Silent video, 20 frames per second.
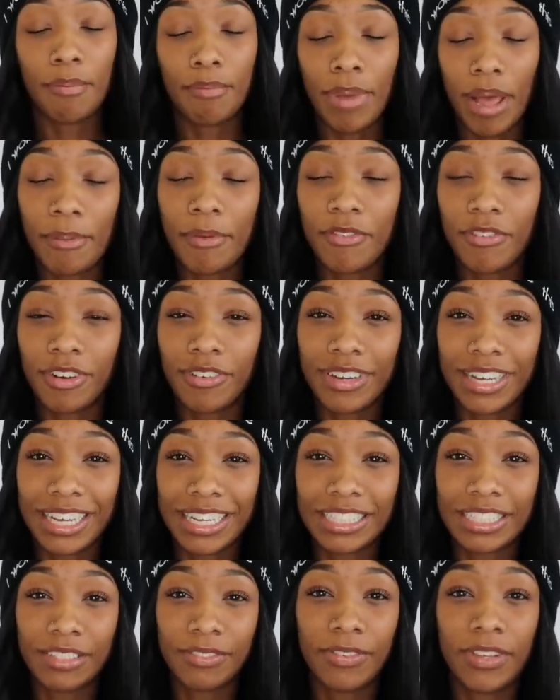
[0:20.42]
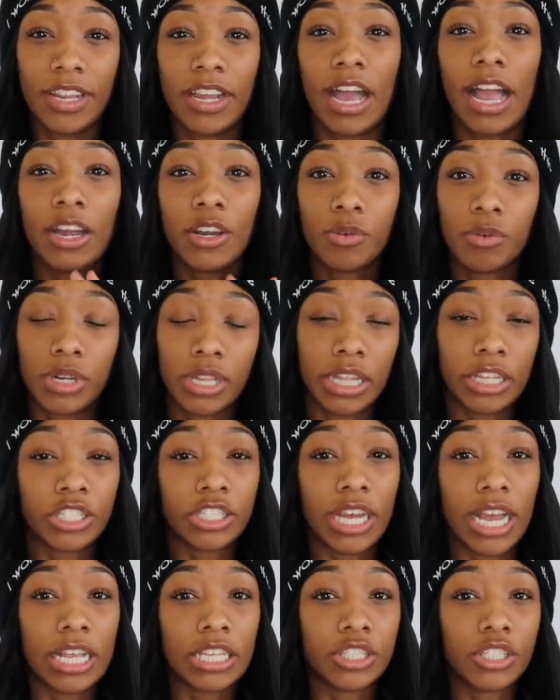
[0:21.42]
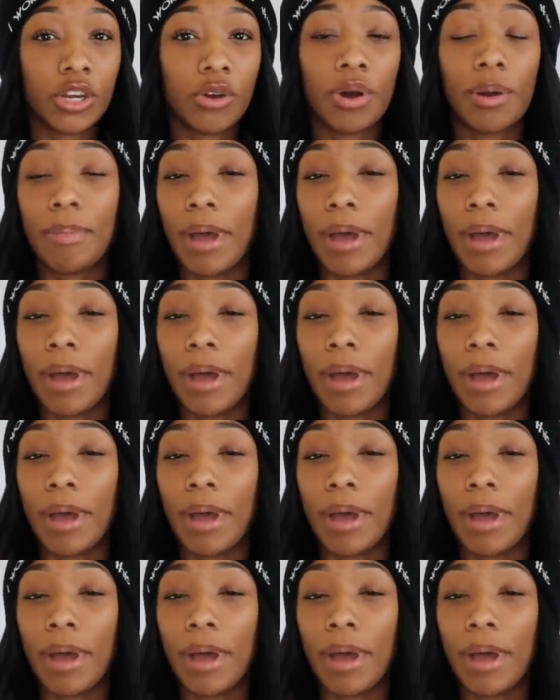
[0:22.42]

But before we get into the video, I do want to let you guys know